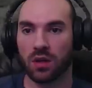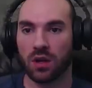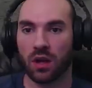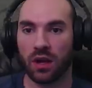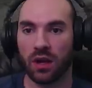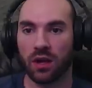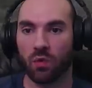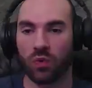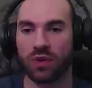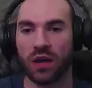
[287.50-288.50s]
And
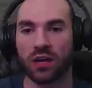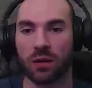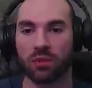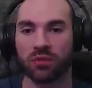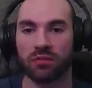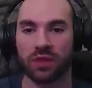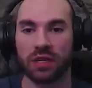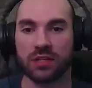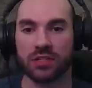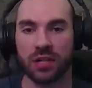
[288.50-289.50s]
we've got a couple of
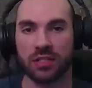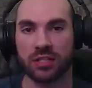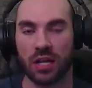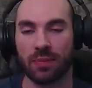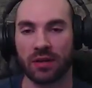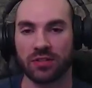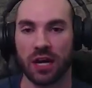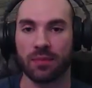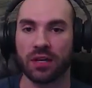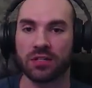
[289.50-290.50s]
convenience things set up
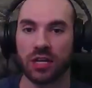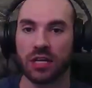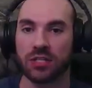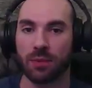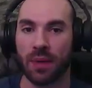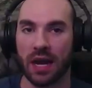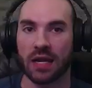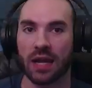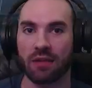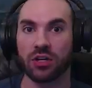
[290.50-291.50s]
outside because it is a
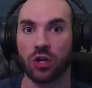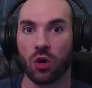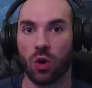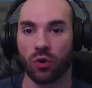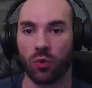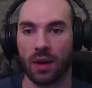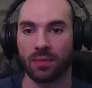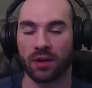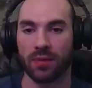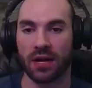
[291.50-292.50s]
pain having to go all the way up
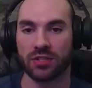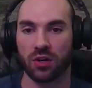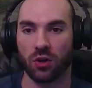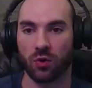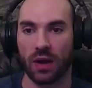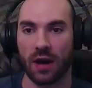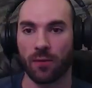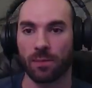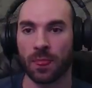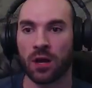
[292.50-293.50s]
into the base and all the way
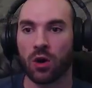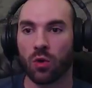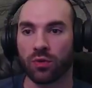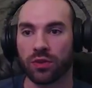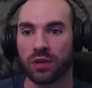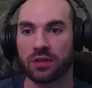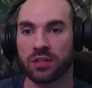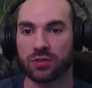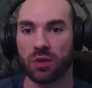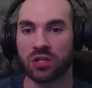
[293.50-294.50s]
out. With
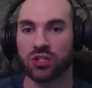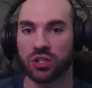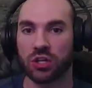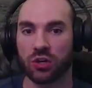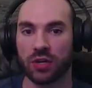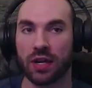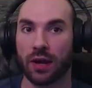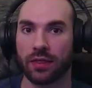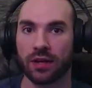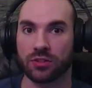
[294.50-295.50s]
this much security, I
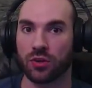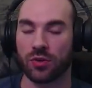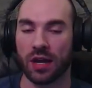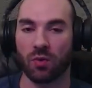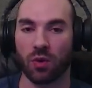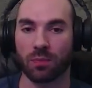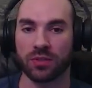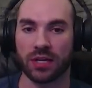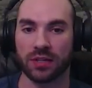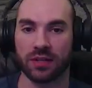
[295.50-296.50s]
think it's okay and well
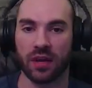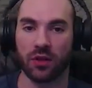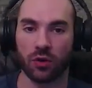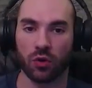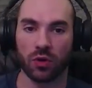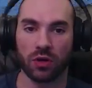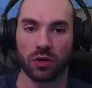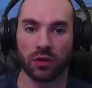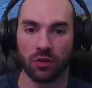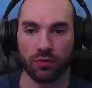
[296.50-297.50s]
protected. Another grill,
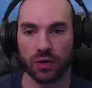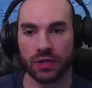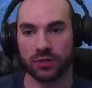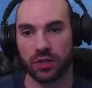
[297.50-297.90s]
another fridge,